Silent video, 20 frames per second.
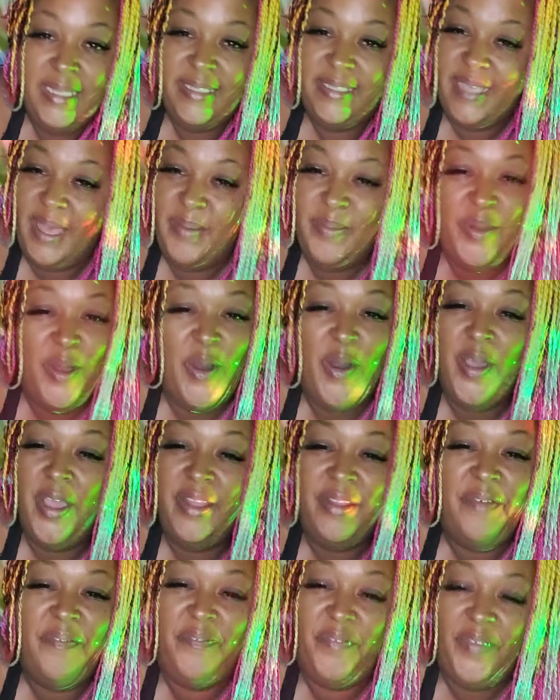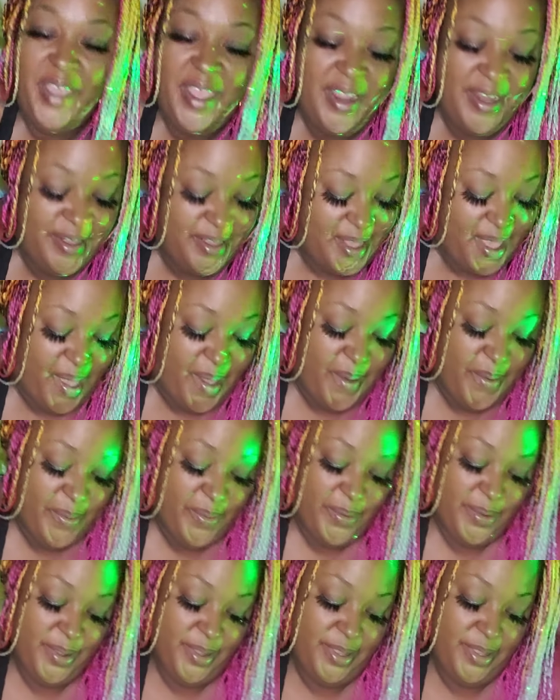Some going to fear them.
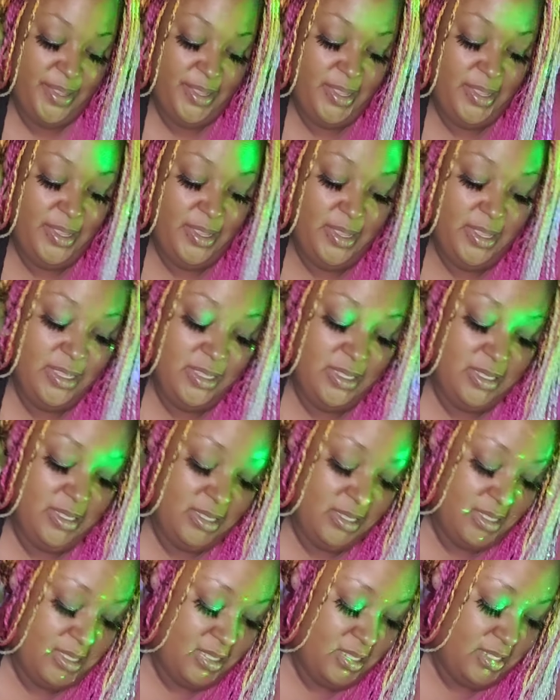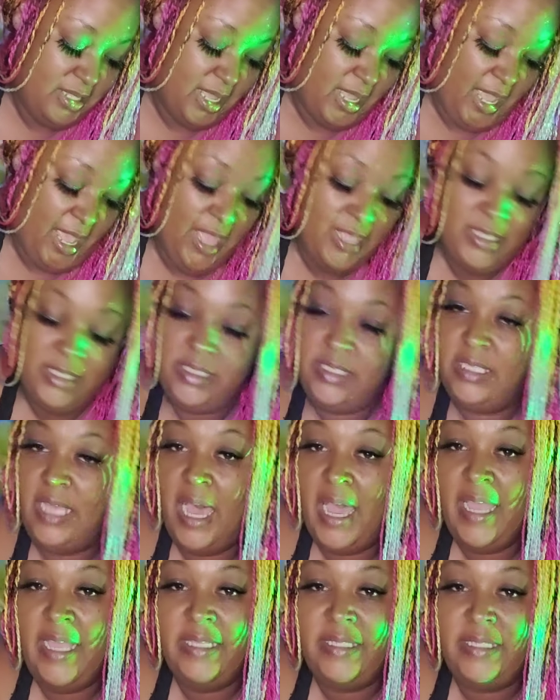The
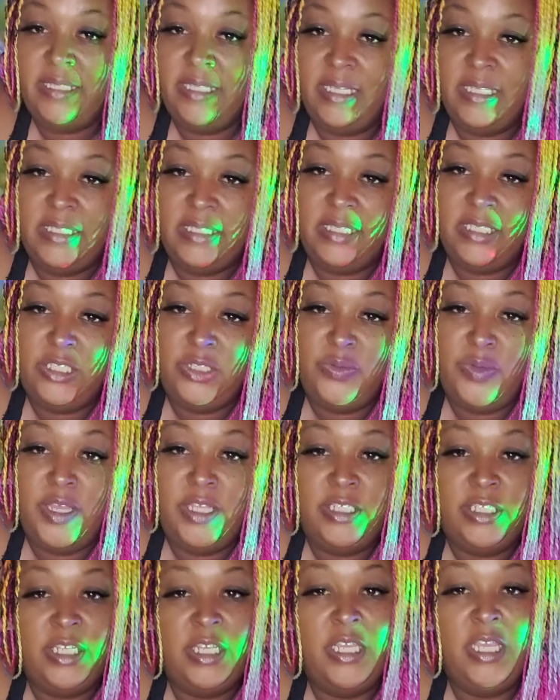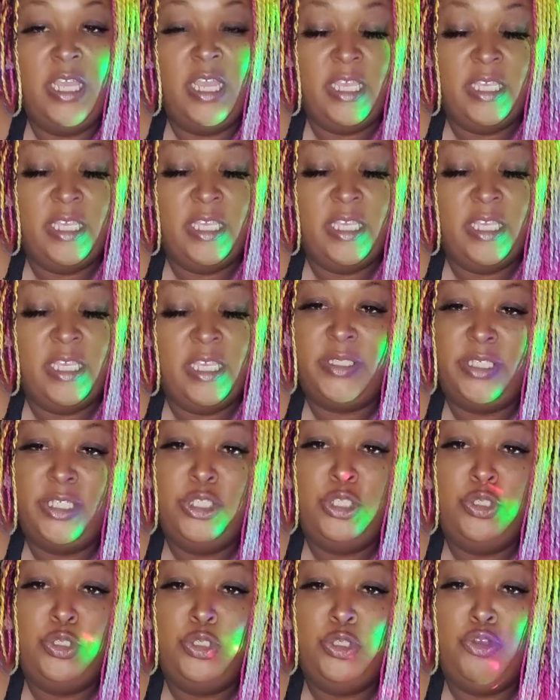science of this situation, it got
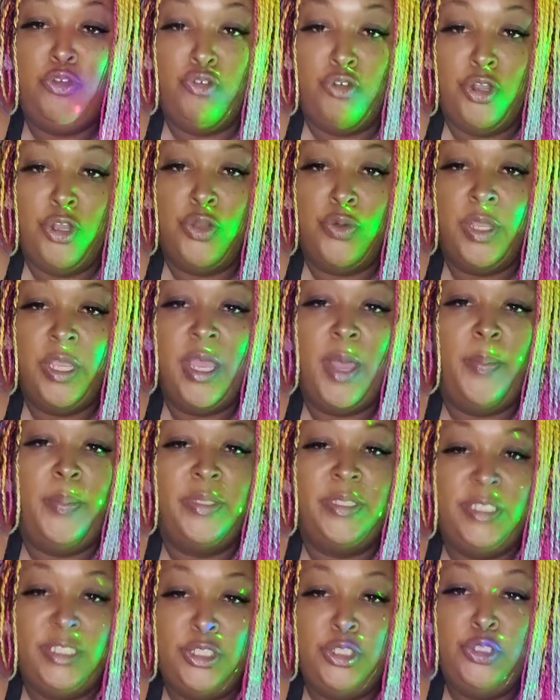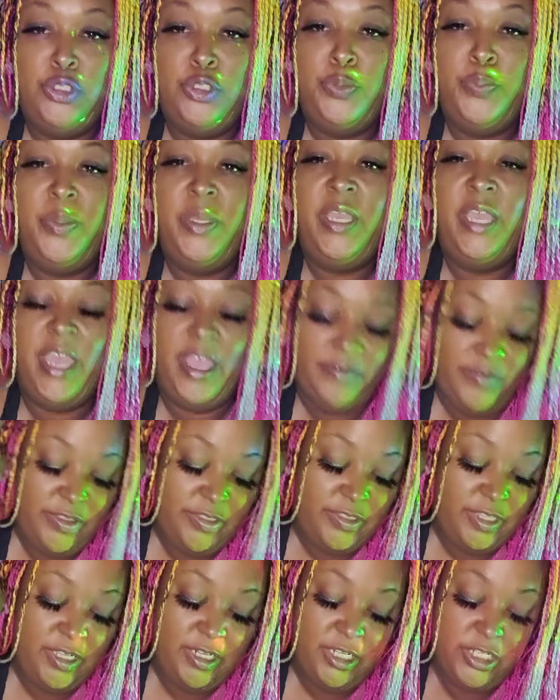potential to grow. It got potential to be
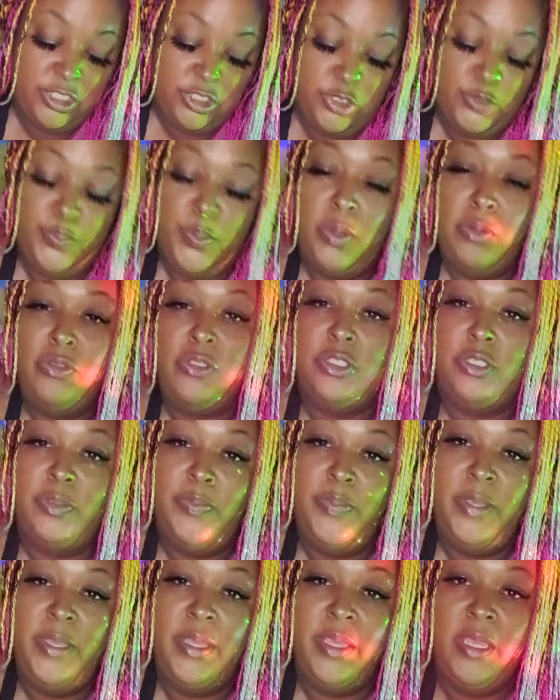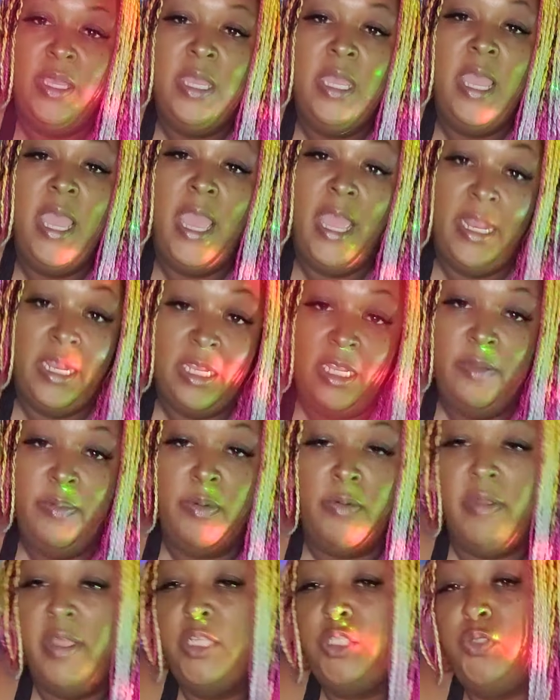everything that it's supposed to be and
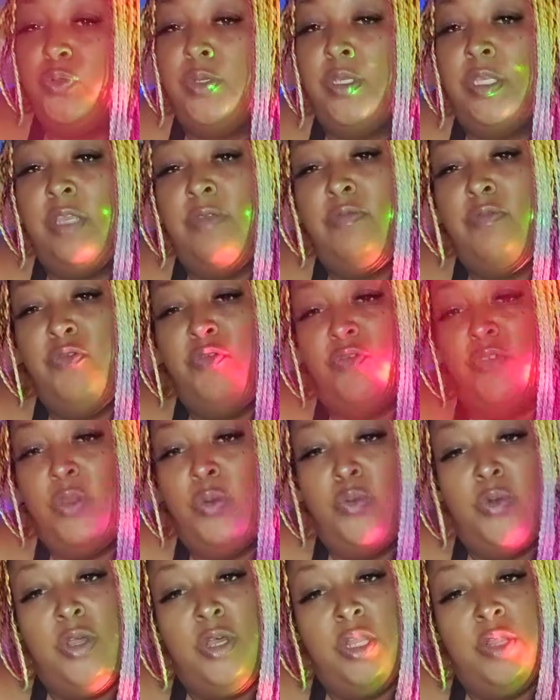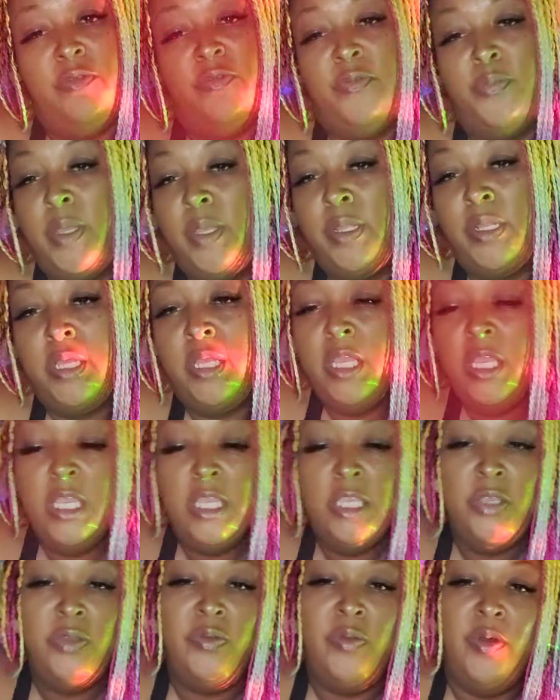liberate you and give you free will and, and
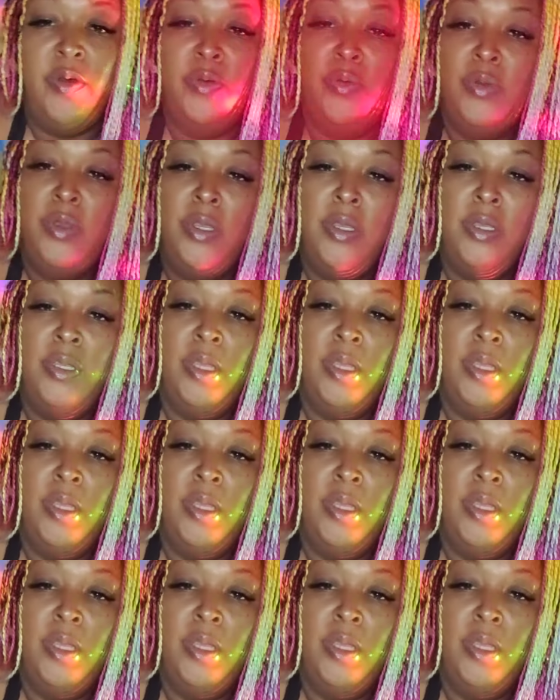you know,